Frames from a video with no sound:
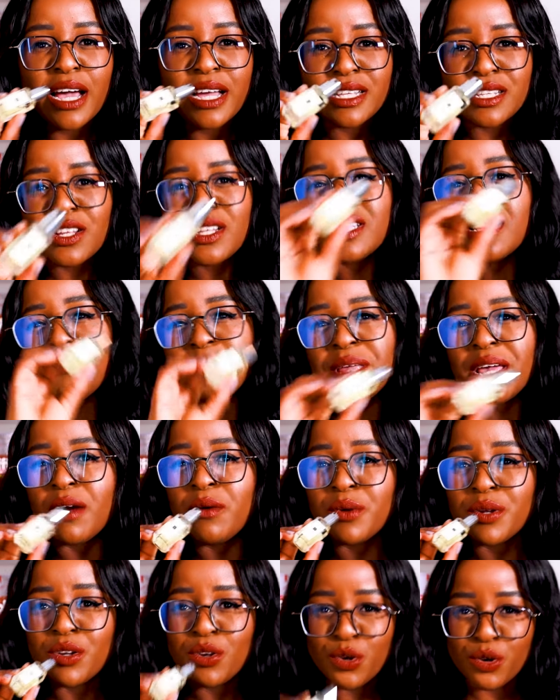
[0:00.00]
It's not something
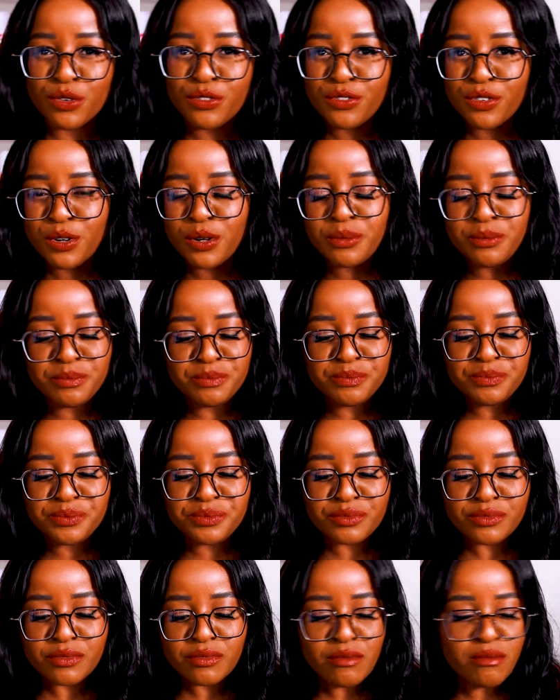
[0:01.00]
I would go for,
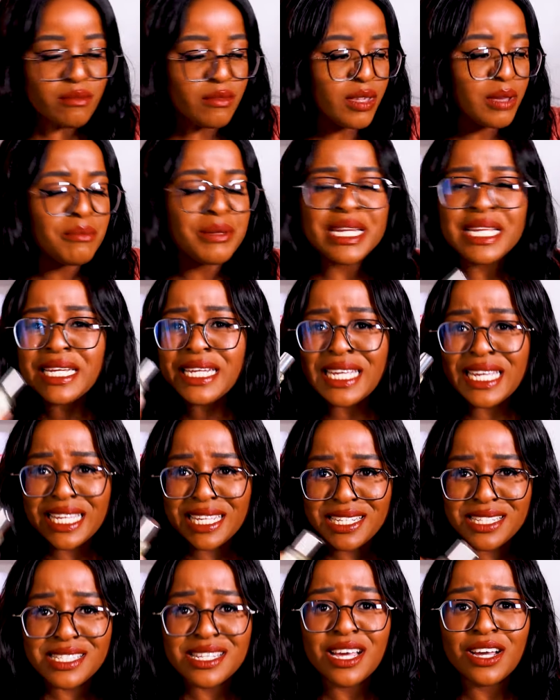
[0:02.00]
but it
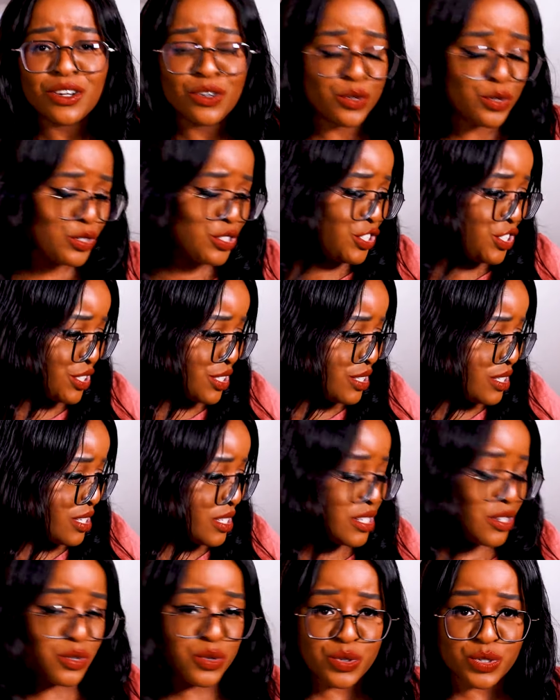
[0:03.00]
is gorgeous.
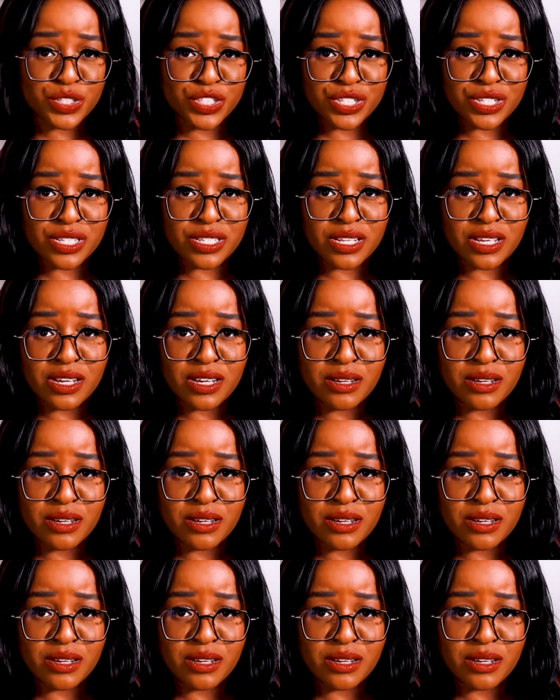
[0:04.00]
It's a gorgeous